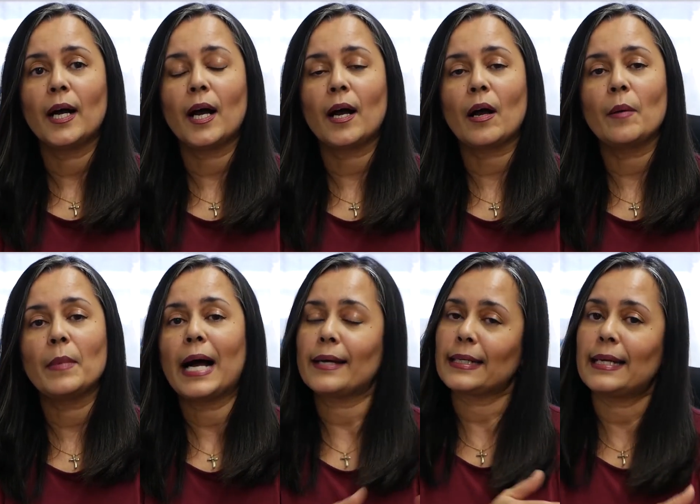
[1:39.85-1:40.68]
um,
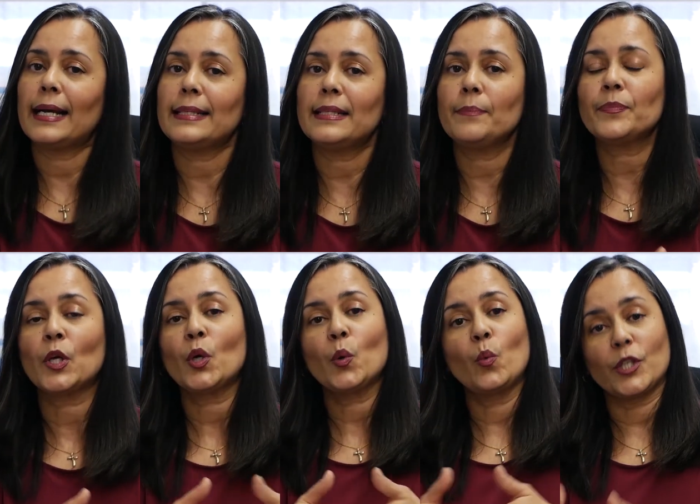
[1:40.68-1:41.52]
how to guide them,
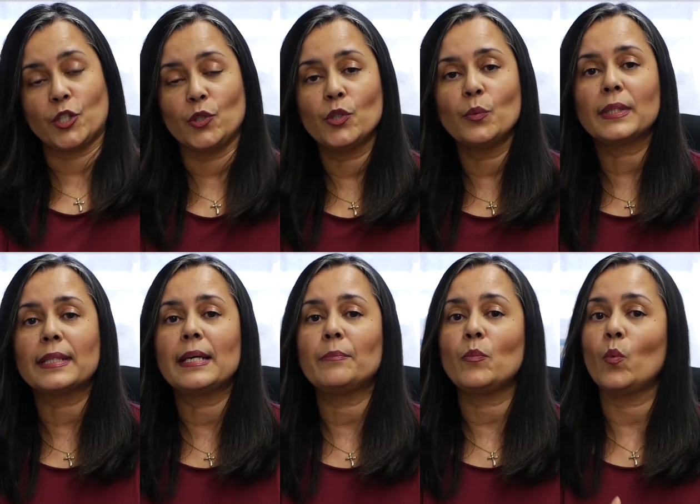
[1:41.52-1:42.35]
what to do with
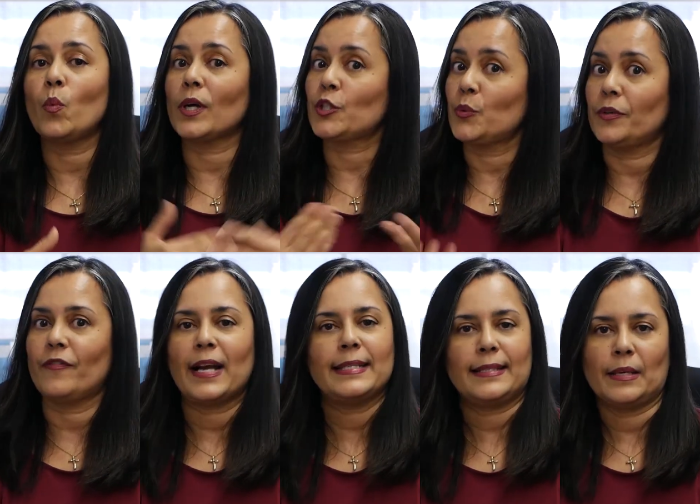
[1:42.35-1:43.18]
them, what to
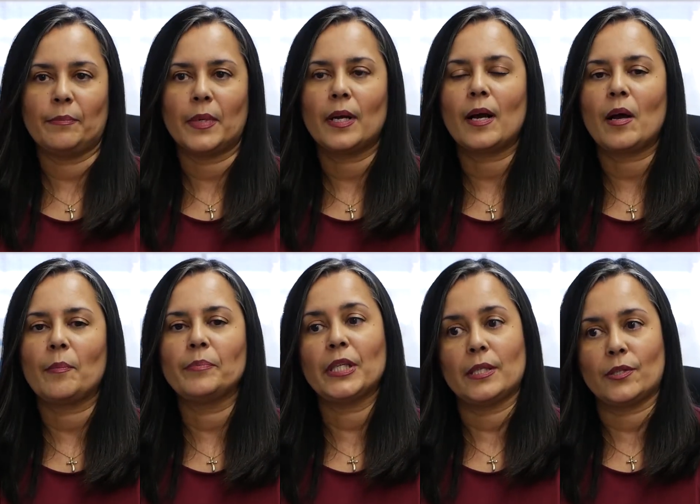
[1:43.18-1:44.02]
advise them. Um,
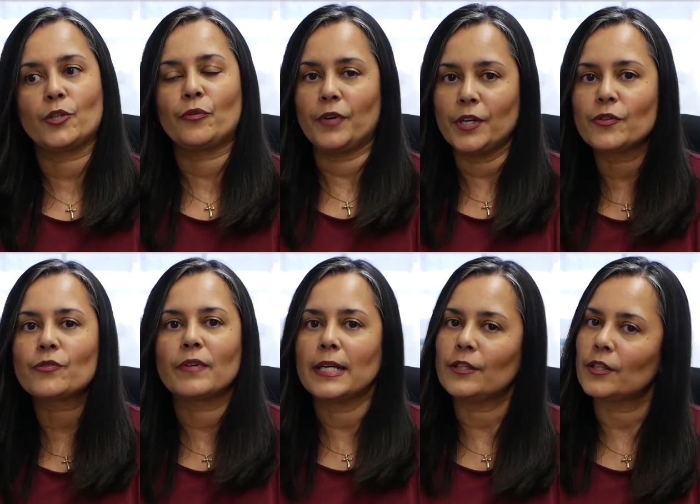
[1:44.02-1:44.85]
because careers,
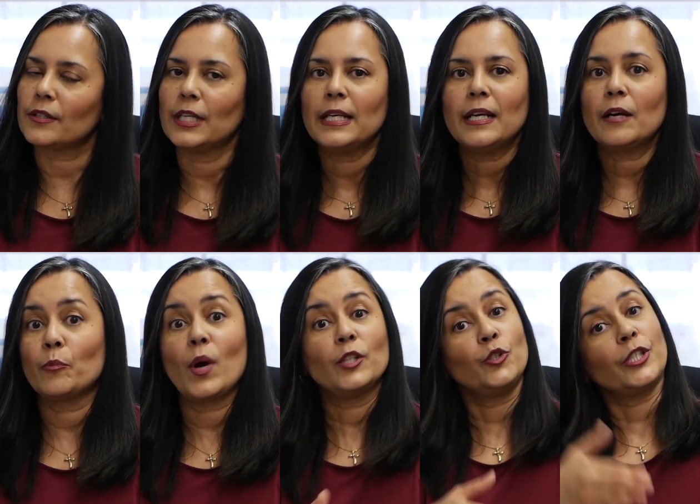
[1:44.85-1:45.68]
right, or
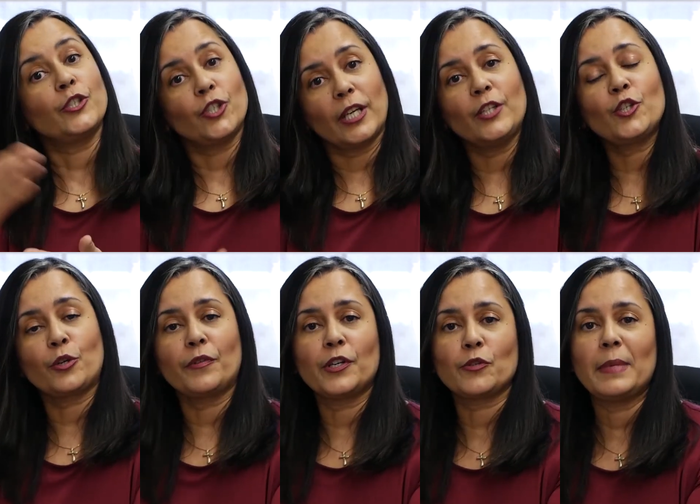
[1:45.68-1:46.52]
while you can change
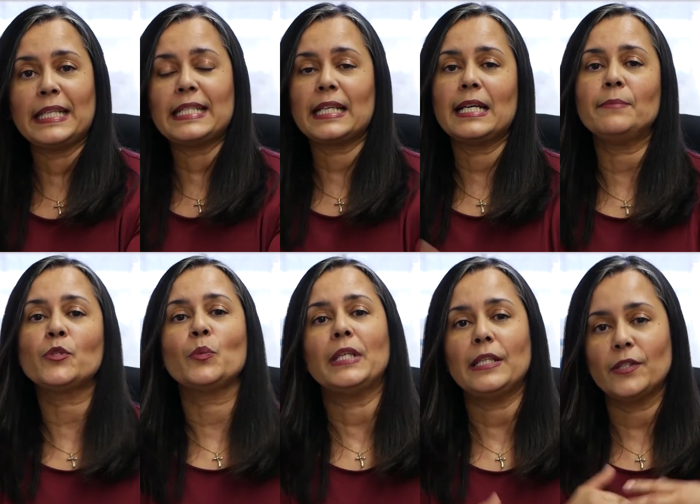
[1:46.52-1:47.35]
careers many times,
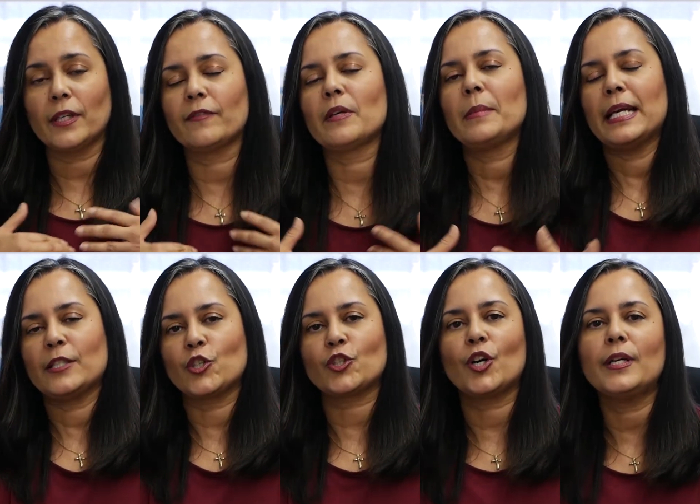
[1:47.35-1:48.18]
we need to give them a head
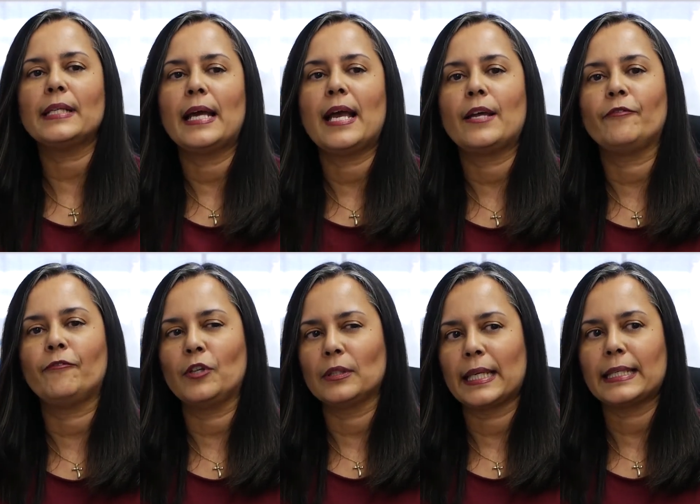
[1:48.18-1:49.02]
start and
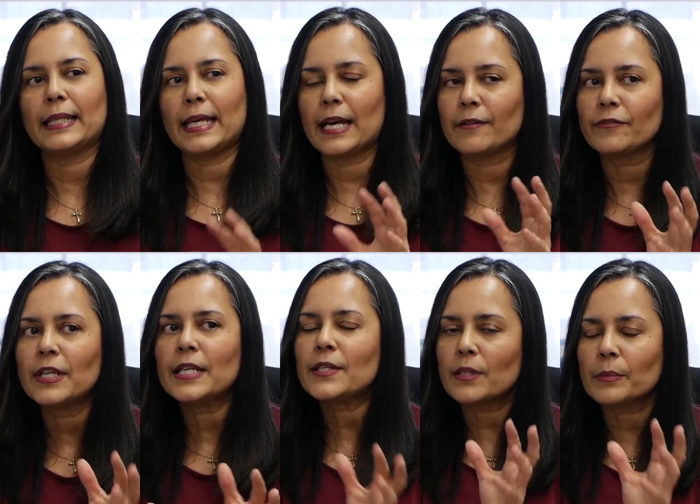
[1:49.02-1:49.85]
feel like they have
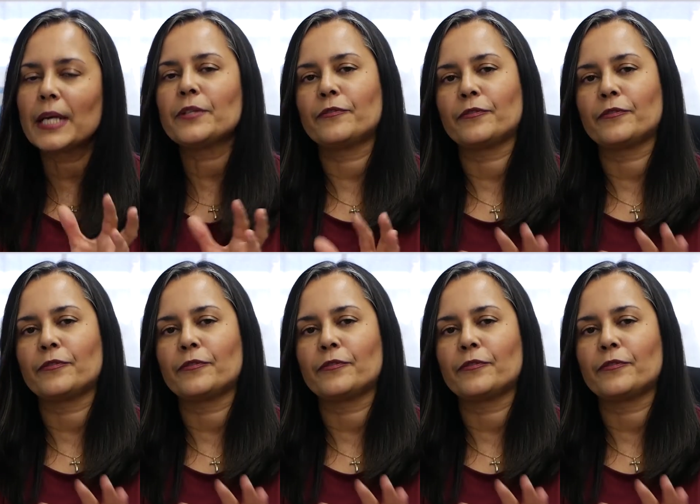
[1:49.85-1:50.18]
some kind